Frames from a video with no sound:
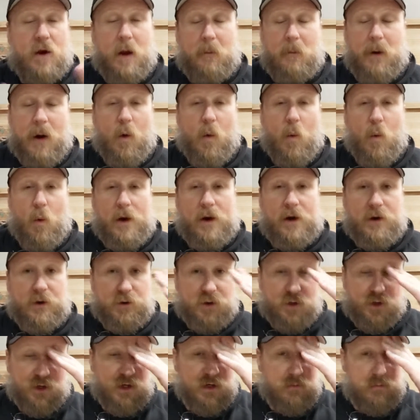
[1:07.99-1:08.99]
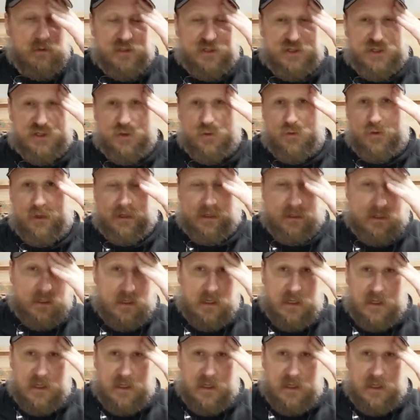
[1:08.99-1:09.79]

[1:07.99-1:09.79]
about where you're going to be shooting.